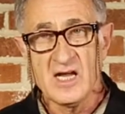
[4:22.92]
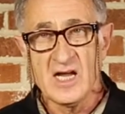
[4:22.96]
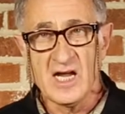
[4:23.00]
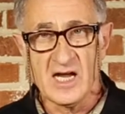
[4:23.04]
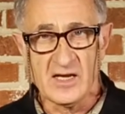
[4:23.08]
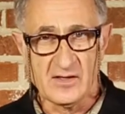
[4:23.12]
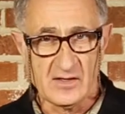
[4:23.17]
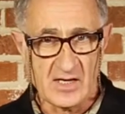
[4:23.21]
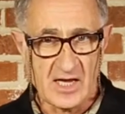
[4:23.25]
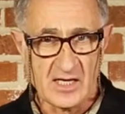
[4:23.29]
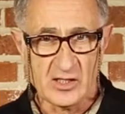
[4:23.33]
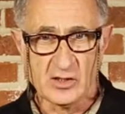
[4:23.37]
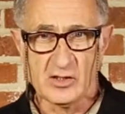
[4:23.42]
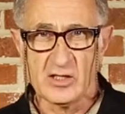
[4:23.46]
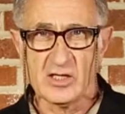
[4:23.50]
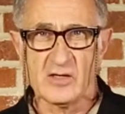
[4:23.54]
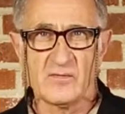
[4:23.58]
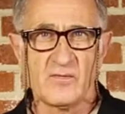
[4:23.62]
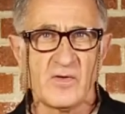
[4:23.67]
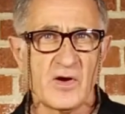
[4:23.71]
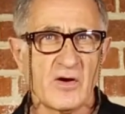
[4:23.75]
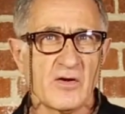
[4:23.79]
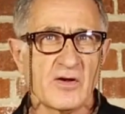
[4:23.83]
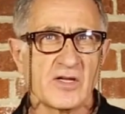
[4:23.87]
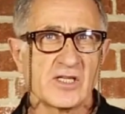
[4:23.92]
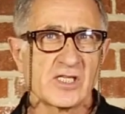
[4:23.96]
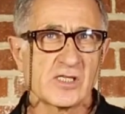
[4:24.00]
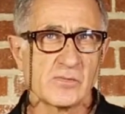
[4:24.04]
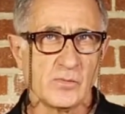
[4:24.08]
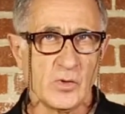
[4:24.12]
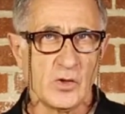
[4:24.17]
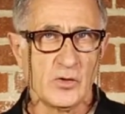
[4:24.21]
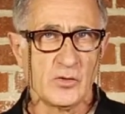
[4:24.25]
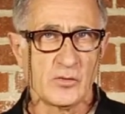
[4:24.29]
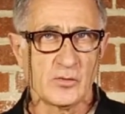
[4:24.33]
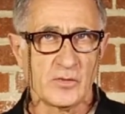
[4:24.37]
and that you get a very
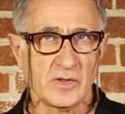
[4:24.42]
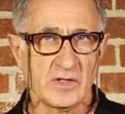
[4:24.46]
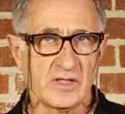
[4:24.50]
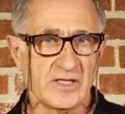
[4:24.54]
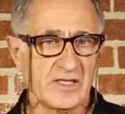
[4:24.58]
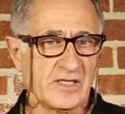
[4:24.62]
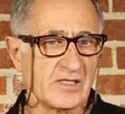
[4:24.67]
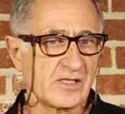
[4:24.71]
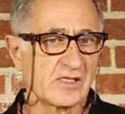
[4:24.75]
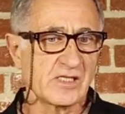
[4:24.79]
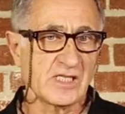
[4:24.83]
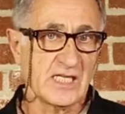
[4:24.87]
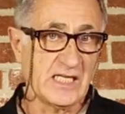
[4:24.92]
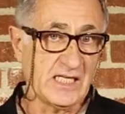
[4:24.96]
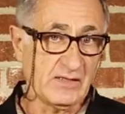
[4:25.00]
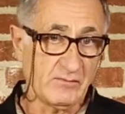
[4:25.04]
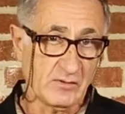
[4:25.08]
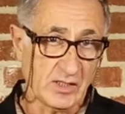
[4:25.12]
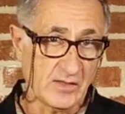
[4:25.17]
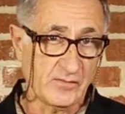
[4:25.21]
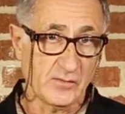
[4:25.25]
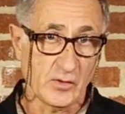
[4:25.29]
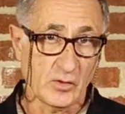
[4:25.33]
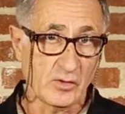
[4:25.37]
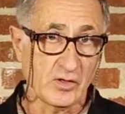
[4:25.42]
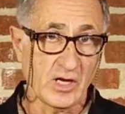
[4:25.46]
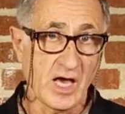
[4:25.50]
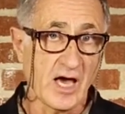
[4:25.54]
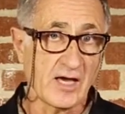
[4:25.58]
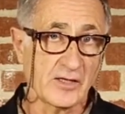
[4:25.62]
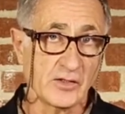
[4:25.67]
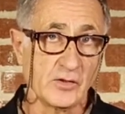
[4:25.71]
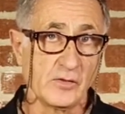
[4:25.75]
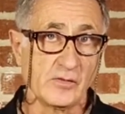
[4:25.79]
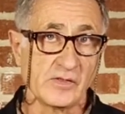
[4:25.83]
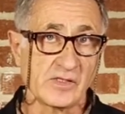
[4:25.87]
smooth release, even if you're
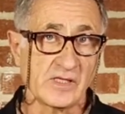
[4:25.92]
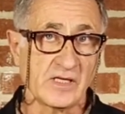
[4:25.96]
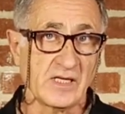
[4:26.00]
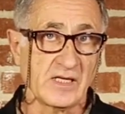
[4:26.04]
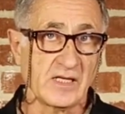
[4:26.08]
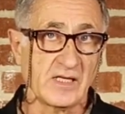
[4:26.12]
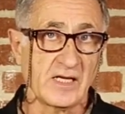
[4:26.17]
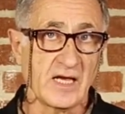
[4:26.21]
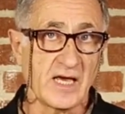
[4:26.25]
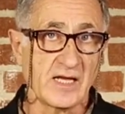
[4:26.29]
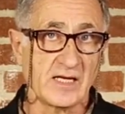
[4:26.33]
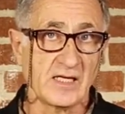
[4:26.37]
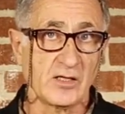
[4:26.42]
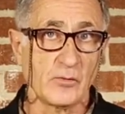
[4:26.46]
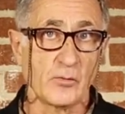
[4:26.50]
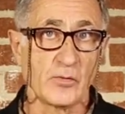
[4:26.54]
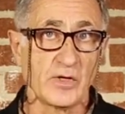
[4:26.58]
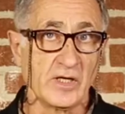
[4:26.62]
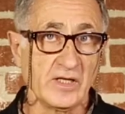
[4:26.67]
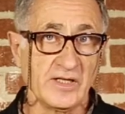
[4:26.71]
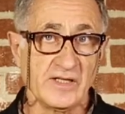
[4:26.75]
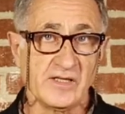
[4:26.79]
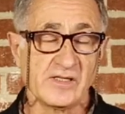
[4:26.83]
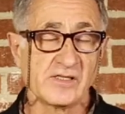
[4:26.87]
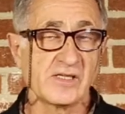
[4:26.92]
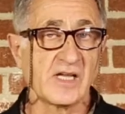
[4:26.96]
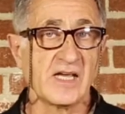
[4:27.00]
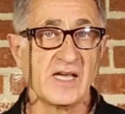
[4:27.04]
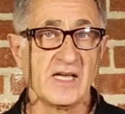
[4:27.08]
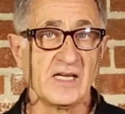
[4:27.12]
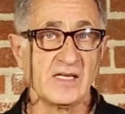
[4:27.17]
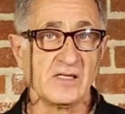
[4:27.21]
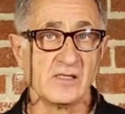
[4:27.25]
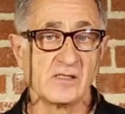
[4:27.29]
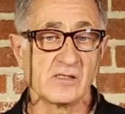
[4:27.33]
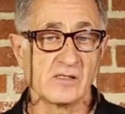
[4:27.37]
not using any release
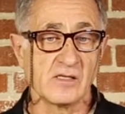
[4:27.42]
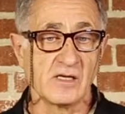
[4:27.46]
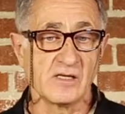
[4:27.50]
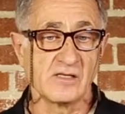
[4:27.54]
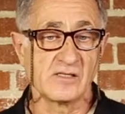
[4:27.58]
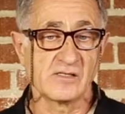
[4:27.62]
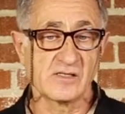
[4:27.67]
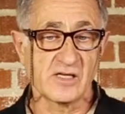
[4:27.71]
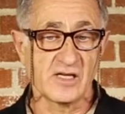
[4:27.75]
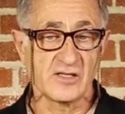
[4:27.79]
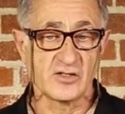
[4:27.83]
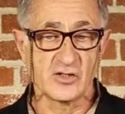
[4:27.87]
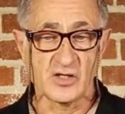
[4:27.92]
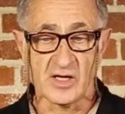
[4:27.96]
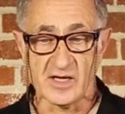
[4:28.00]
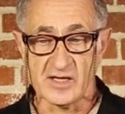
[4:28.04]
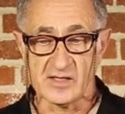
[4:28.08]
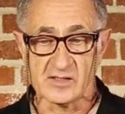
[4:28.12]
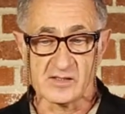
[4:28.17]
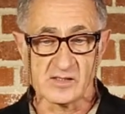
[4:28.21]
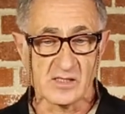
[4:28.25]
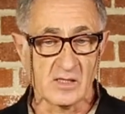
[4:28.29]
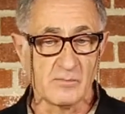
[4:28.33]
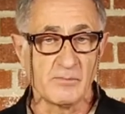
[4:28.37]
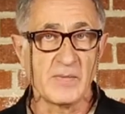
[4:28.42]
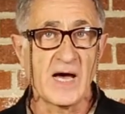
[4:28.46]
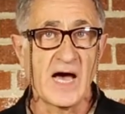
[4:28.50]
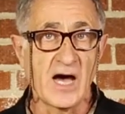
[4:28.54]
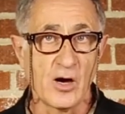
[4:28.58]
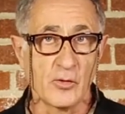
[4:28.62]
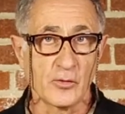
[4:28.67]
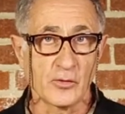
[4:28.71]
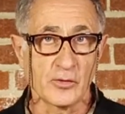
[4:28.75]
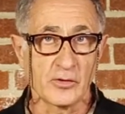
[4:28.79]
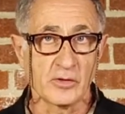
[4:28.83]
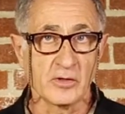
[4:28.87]
aids such as a
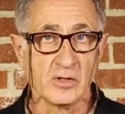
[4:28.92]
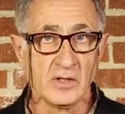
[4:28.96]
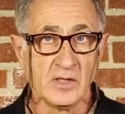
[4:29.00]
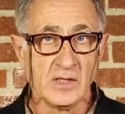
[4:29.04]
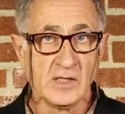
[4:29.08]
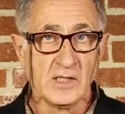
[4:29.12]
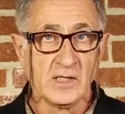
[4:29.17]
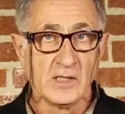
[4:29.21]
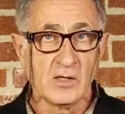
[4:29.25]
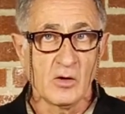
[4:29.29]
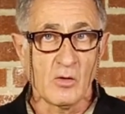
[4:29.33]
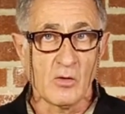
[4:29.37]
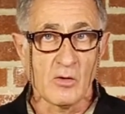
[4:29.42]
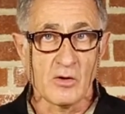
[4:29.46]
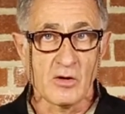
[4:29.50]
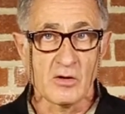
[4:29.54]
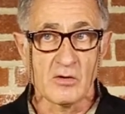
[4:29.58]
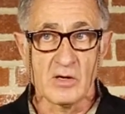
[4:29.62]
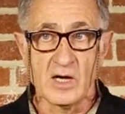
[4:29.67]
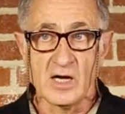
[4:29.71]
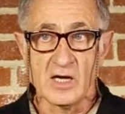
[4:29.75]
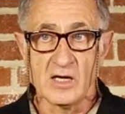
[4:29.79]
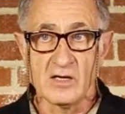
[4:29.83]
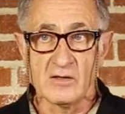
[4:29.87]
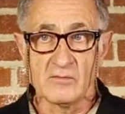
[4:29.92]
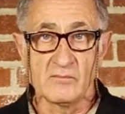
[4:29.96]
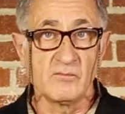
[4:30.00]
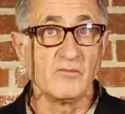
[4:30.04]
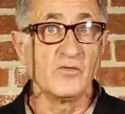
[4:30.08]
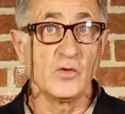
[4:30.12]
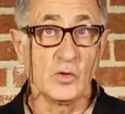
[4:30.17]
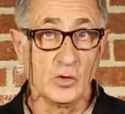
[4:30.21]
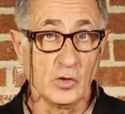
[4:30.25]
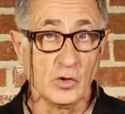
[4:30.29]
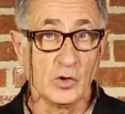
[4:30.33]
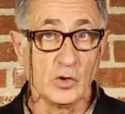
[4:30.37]
powder or
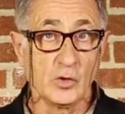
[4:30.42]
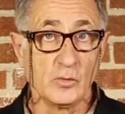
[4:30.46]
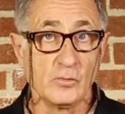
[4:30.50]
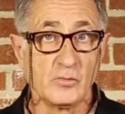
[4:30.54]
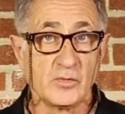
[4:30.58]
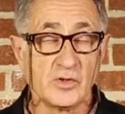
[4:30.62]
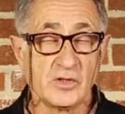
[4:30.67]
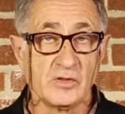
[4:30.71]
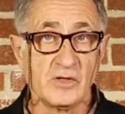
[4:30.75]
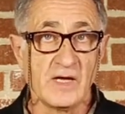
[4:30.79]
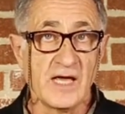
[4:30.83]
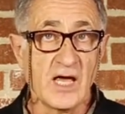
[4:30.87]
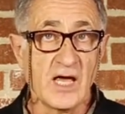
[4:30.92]
Vulu to